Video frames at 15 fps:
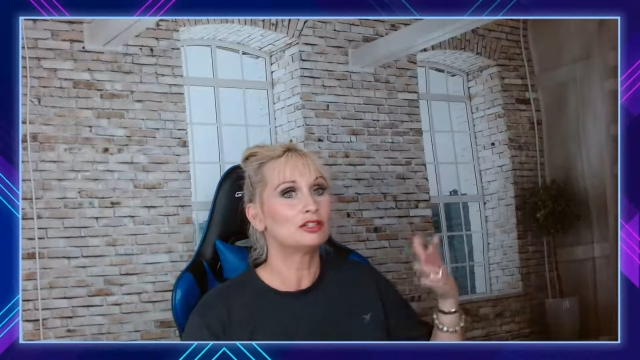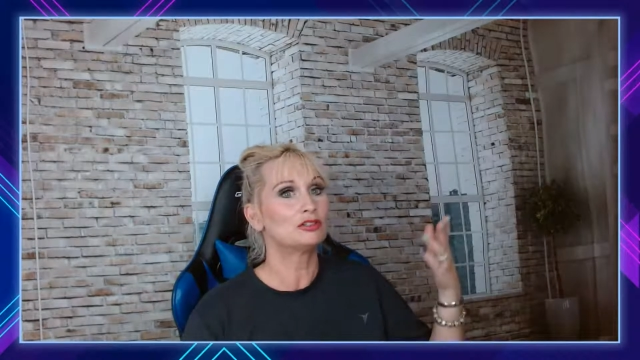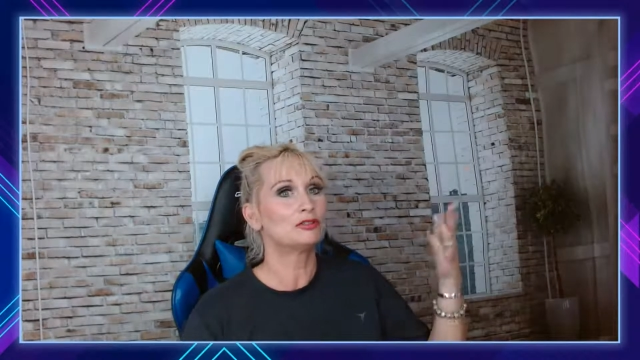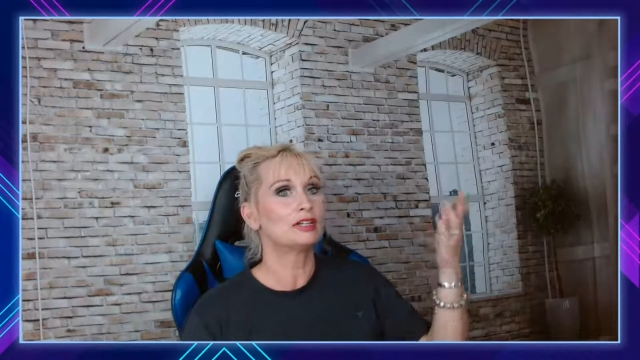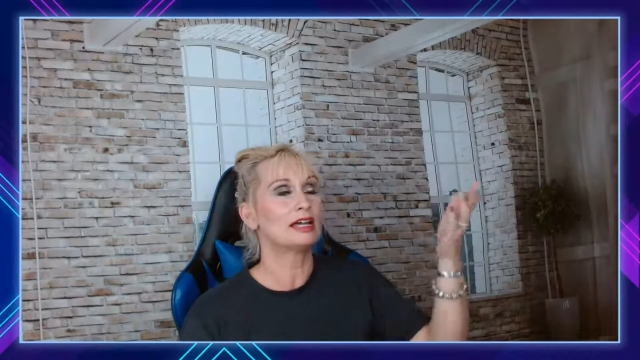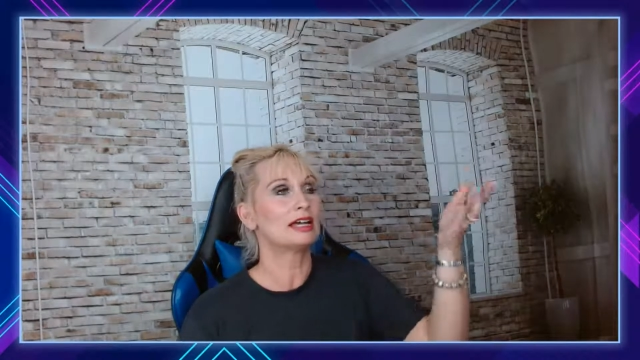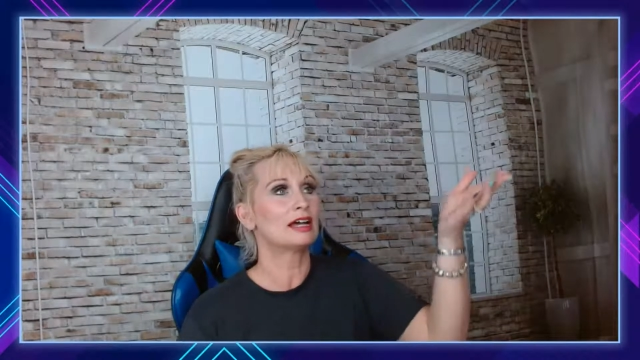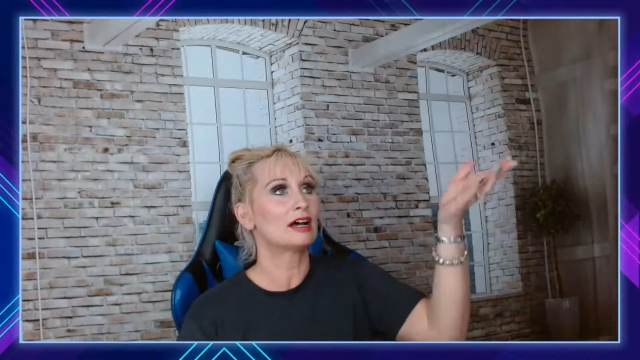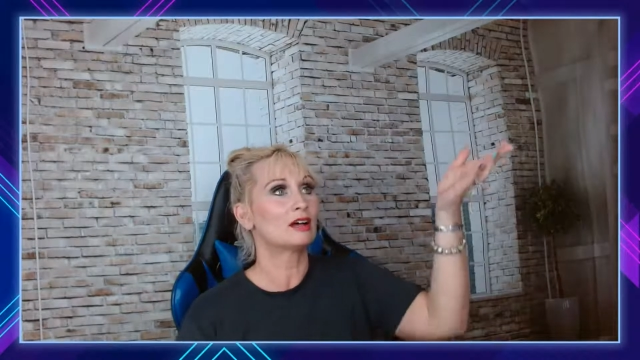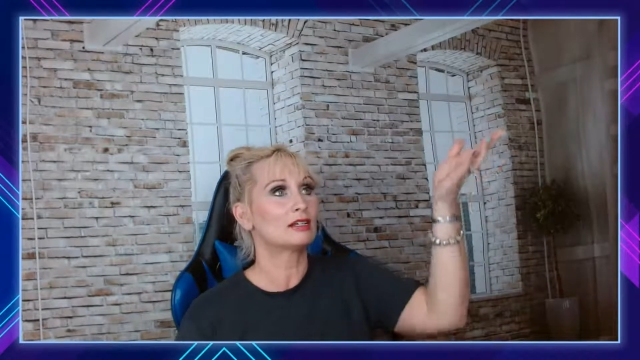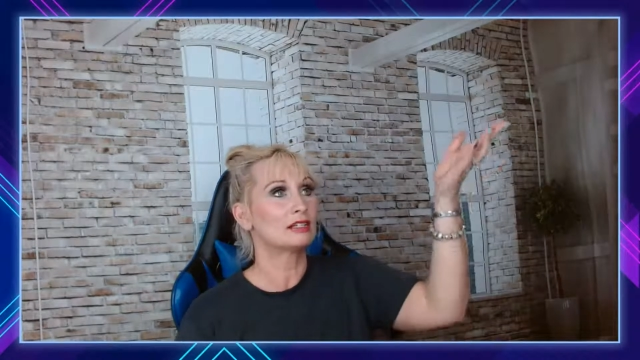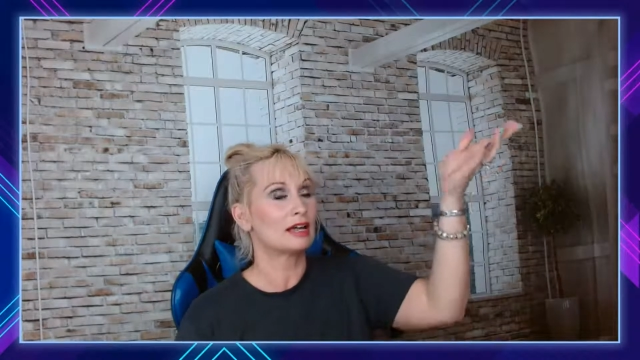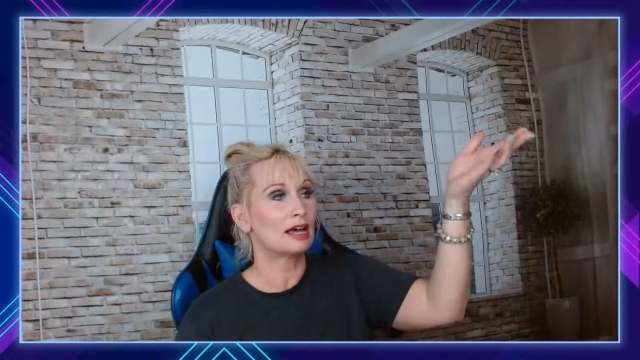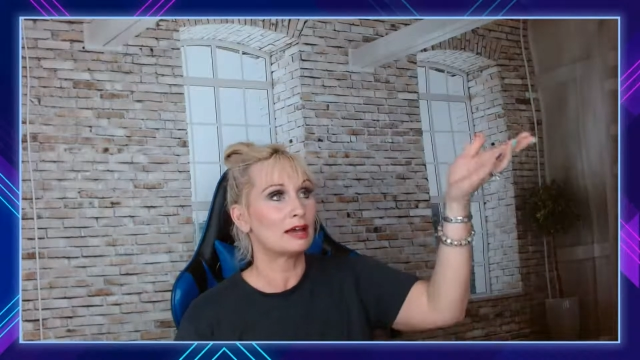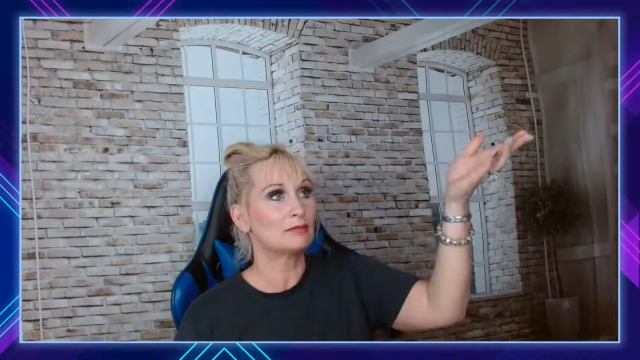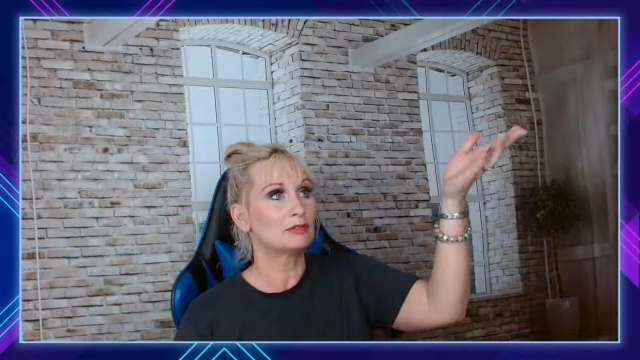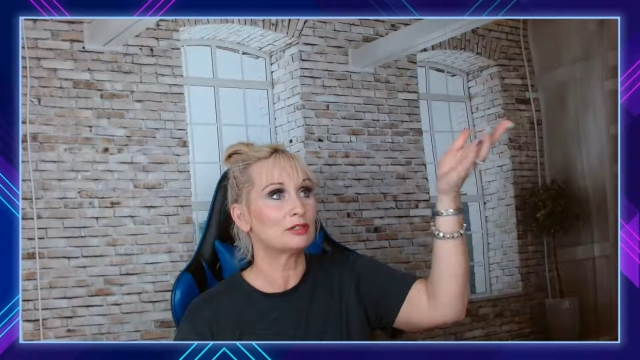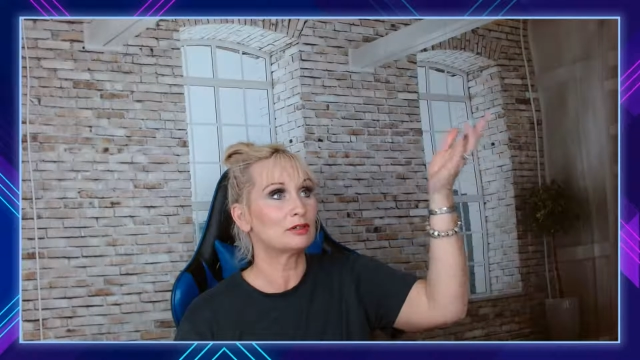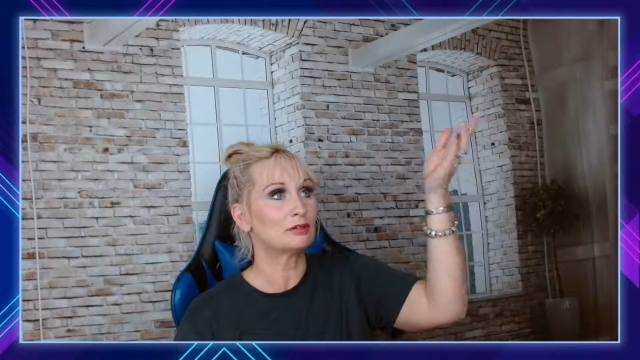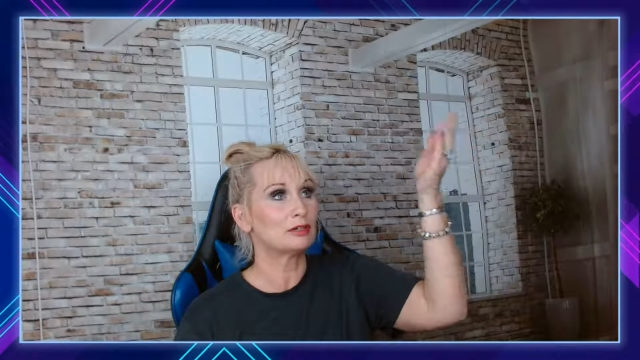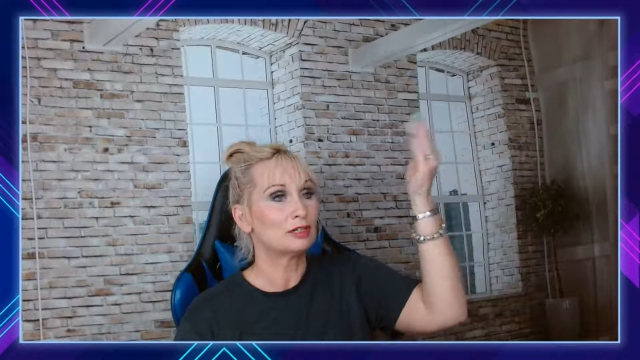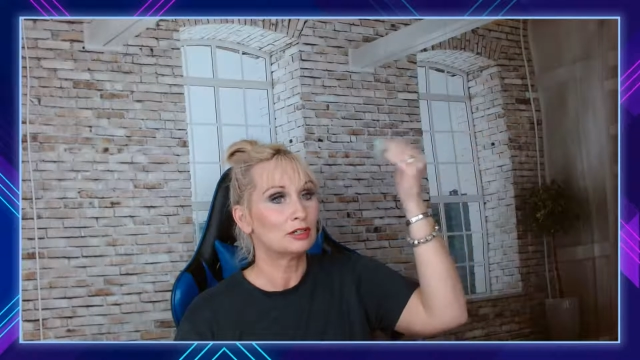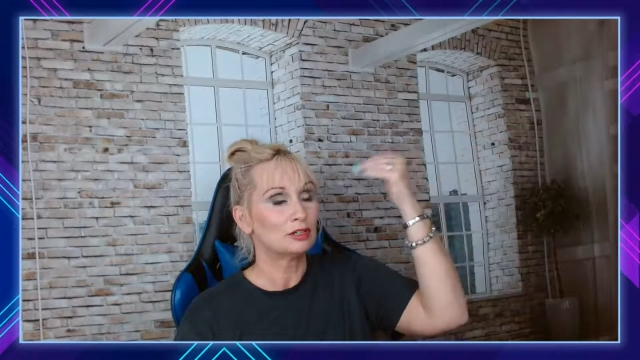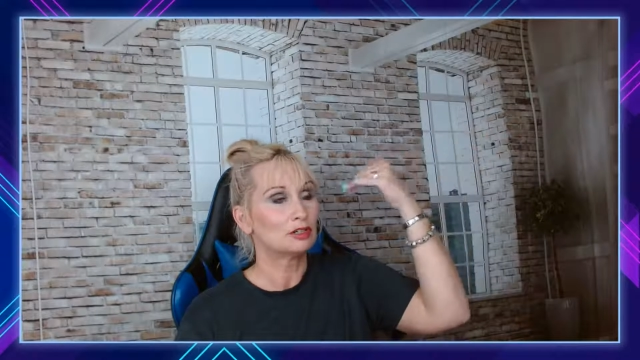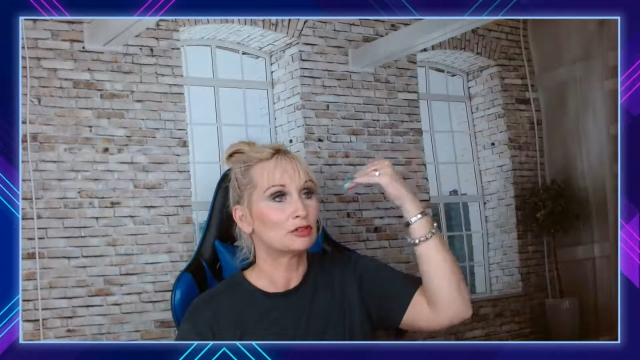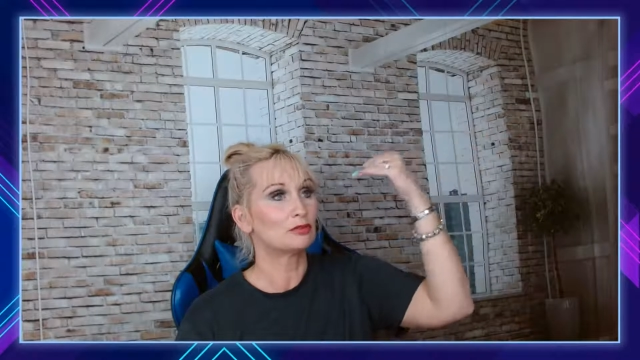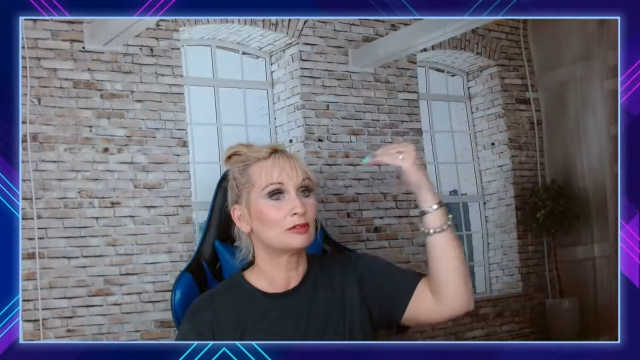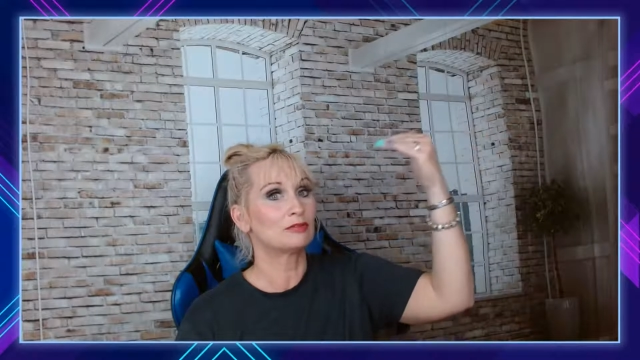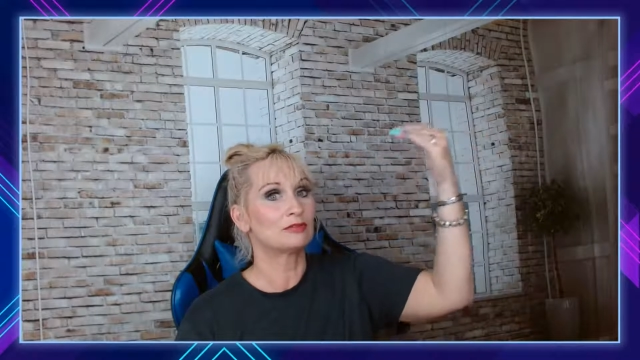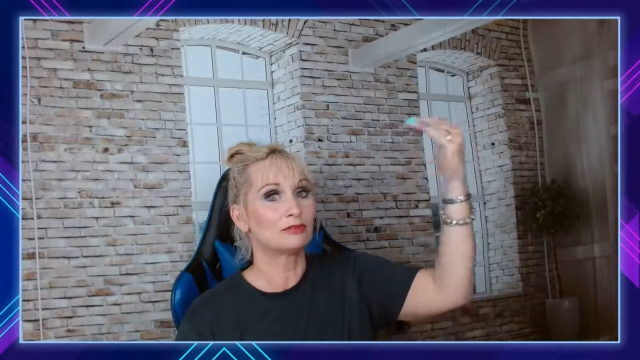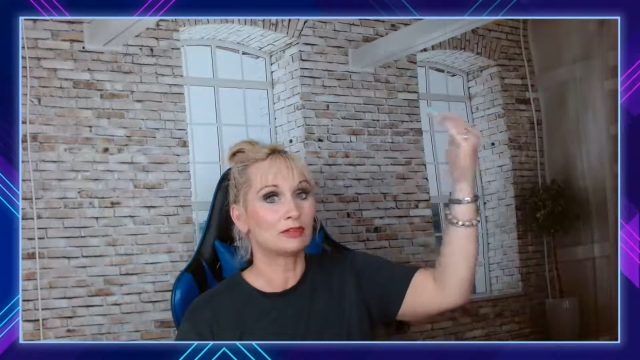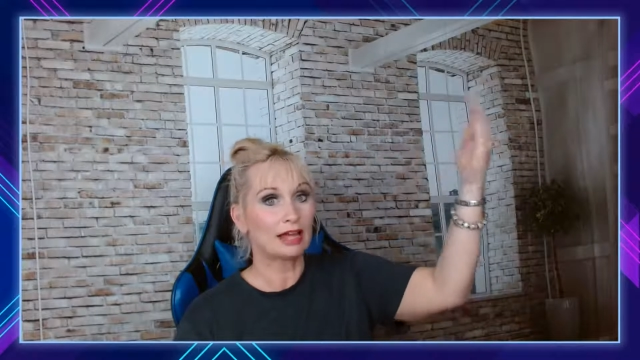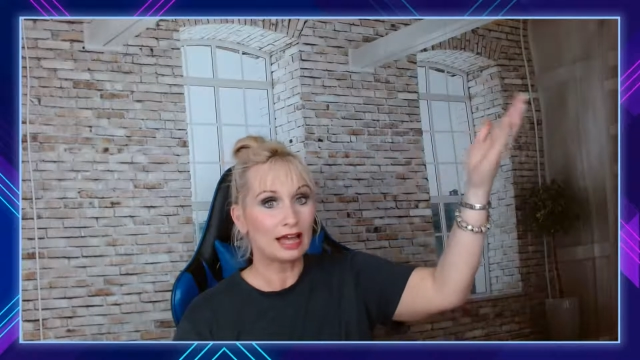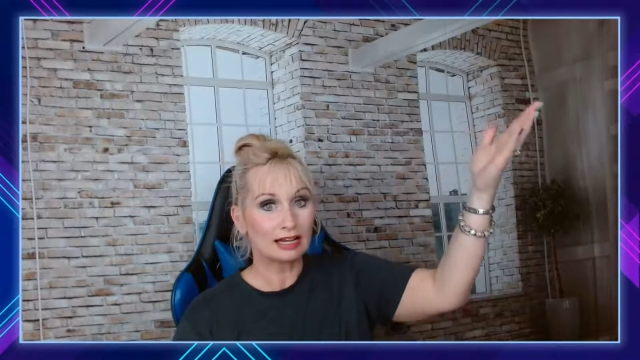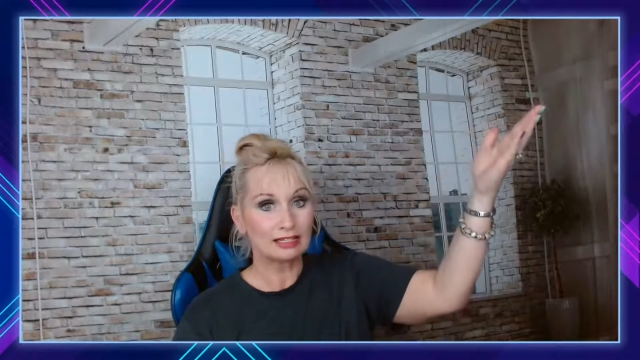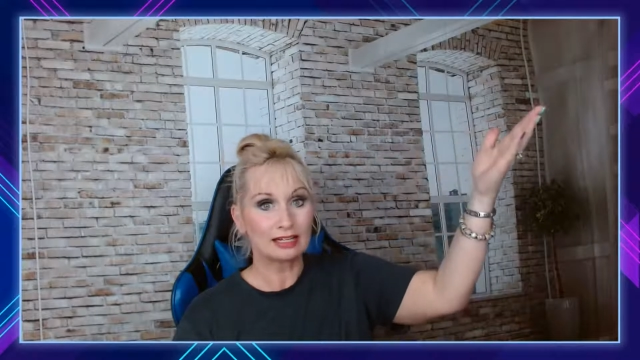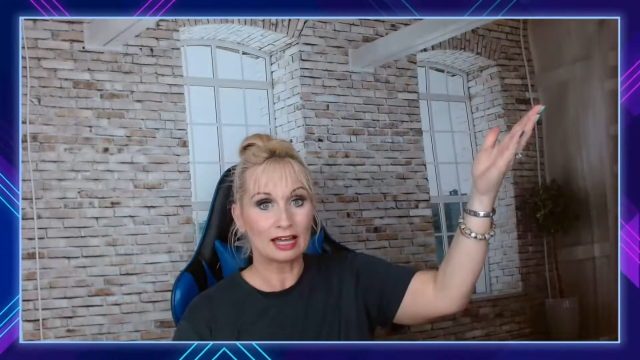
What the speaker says: you take out time to reflect